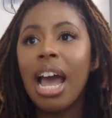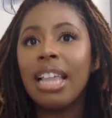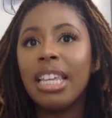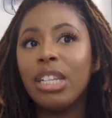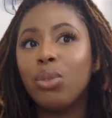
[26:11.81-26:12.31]

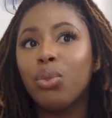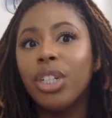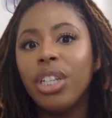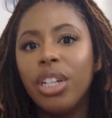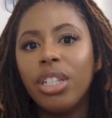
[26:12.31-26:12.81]
I think it's
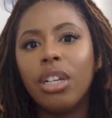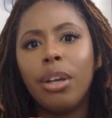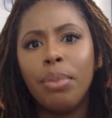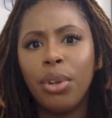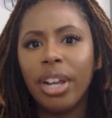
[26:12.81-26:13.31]
really good to
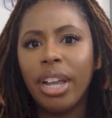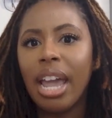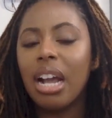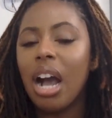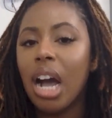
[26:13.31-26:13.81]

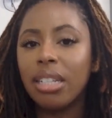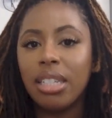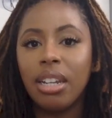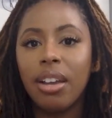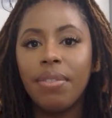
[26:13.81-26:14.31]
communicate
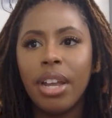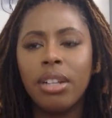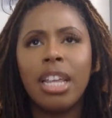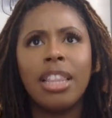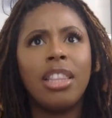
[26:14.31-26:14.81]
content of
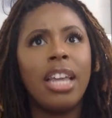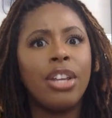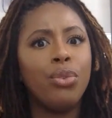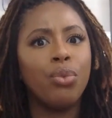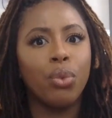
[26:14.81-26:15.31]
theirs
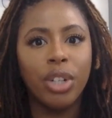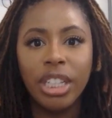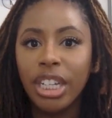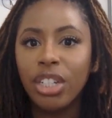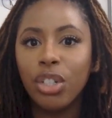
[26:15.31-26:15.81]
that you
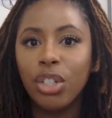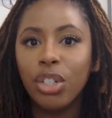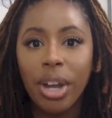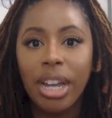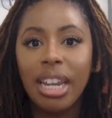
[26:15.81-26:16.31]
really
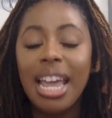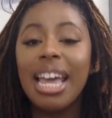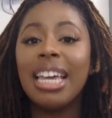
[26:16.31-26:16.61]
enjoy